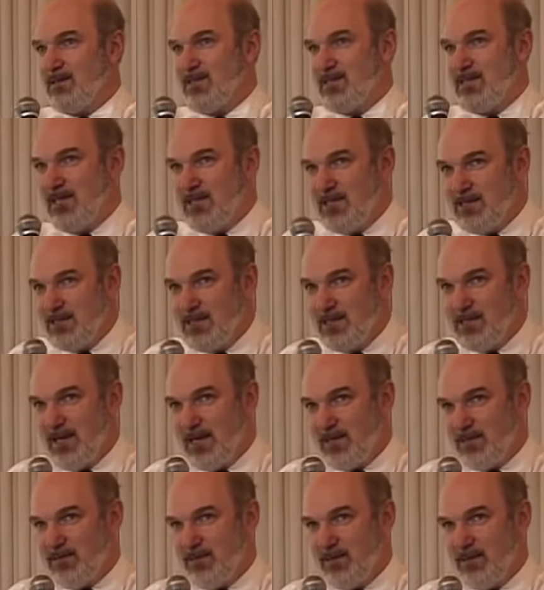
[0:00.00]
Jesus
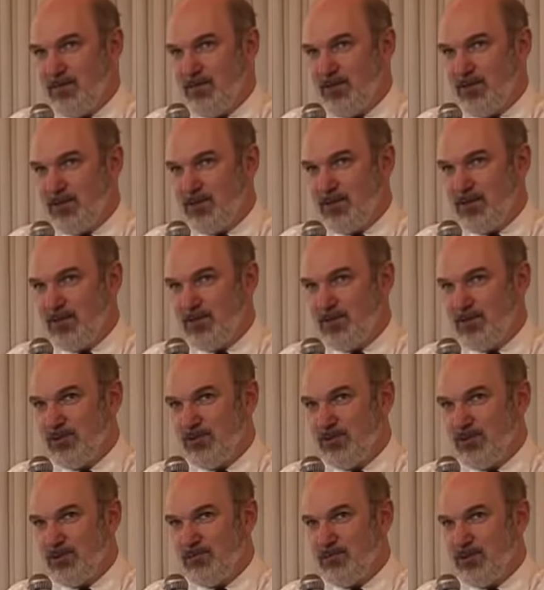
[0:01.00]
has been
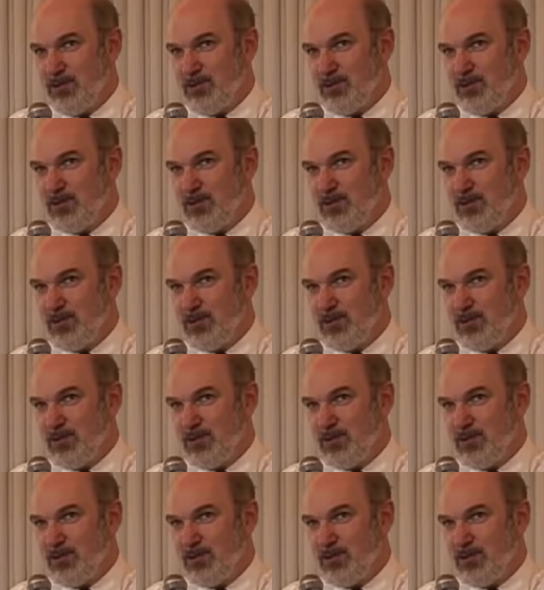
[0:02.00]
persecuted